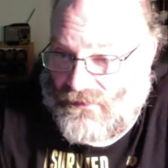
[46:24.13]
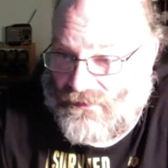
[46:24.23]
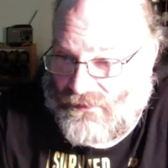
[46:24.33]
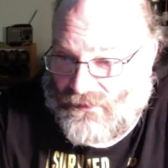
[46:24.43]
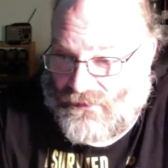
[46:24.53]

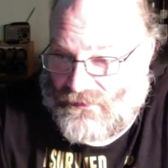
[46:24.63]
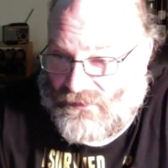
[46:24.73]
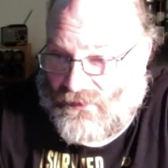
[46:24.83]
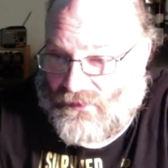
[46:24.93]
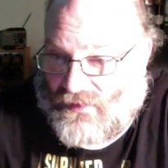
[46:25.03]

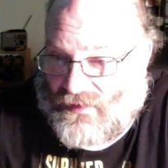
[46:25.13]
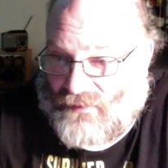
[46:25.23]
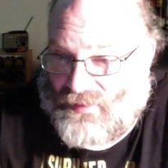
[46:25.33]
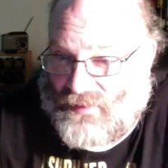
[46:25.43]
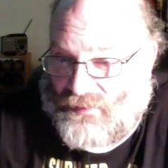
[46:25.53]
There are a lot
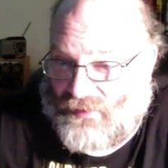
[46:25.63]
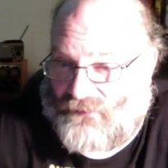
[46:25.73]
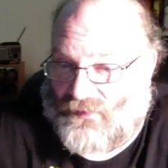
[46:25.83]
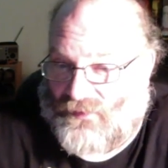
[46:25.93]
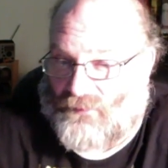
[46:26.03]
of people
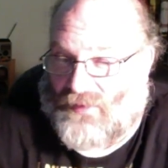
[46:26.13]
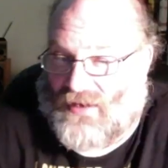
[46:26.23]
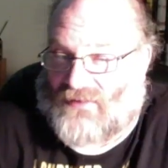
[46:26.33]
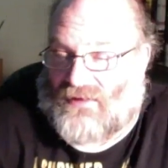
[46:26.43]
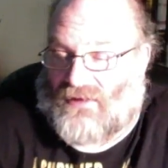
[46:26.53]
from
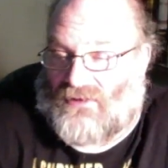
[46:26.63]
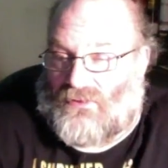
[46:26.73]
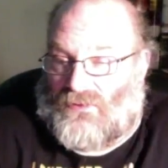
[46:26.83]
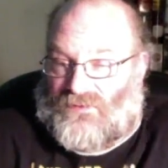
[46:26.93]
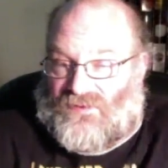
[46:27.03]
back then
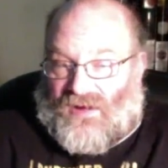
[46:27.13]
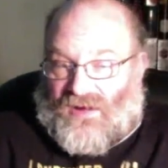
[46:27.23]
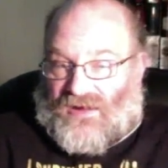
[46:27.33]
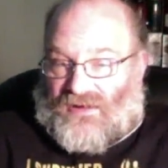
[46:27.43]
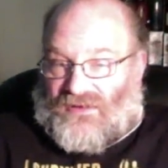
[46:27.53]
who have
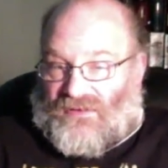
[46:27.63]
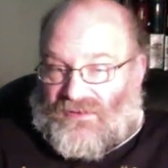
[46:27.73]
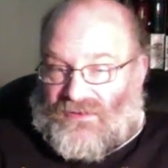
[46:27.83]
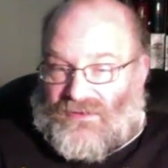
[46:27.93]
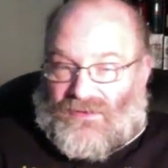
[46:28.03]
died.
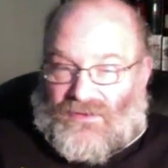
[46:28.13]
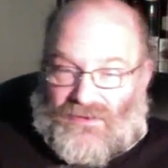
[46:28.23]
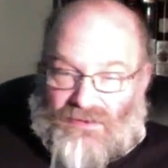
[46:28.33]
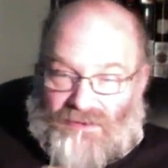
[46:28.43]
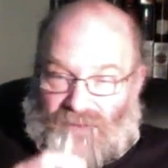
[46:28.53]

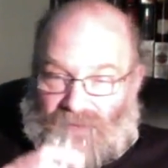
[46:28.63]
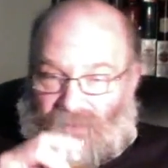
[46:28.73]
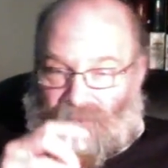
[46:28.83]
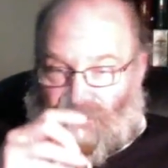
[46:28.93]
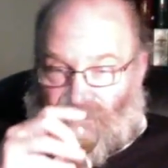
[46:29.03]
Um,